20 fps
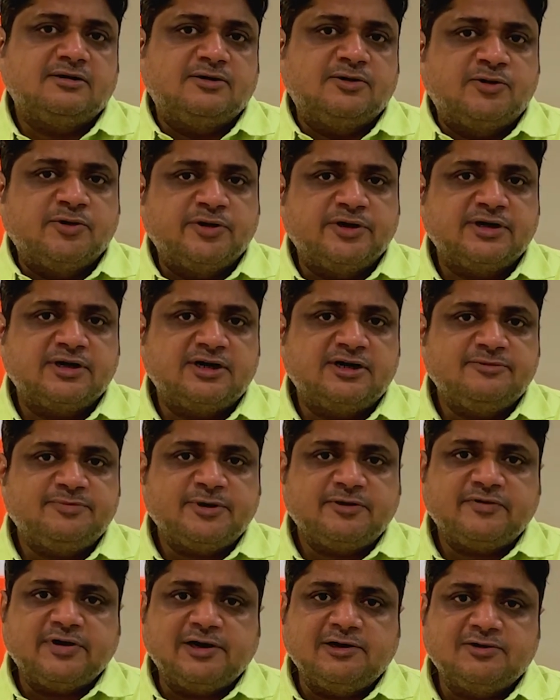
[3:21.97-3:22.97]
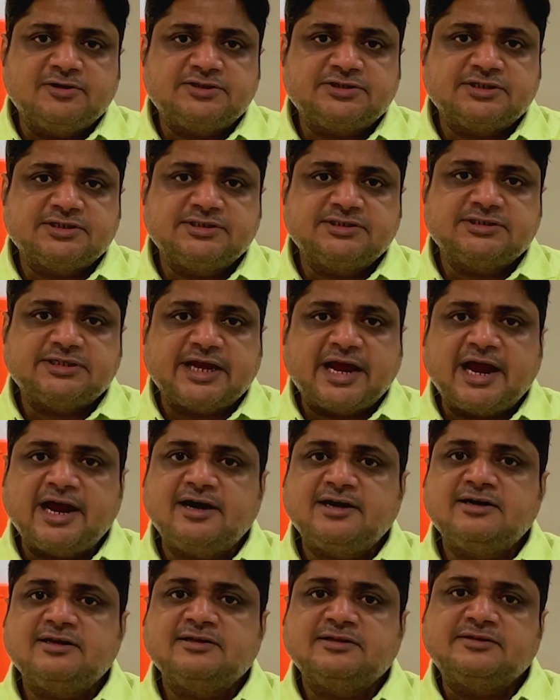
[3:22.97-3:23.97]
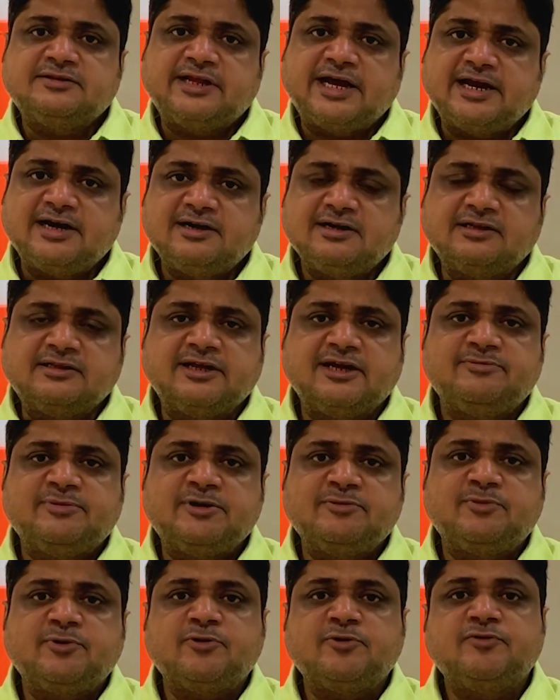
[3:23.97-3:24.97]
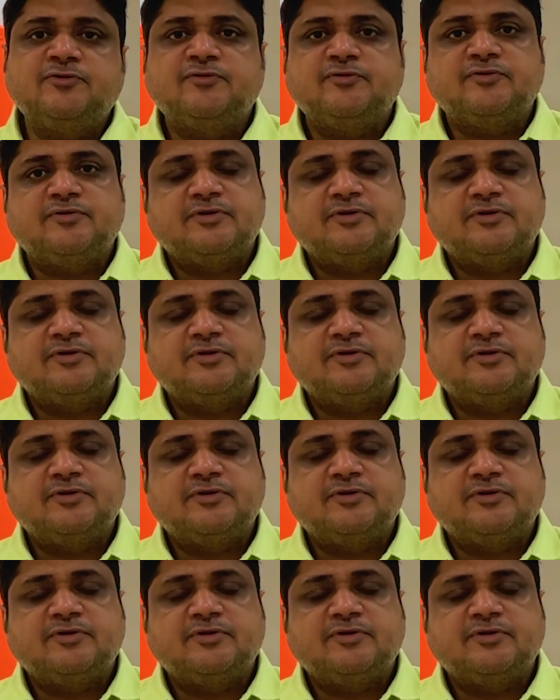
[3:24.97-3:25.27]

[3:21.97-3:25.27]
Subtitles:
doing a deeper valuations, and then they may prove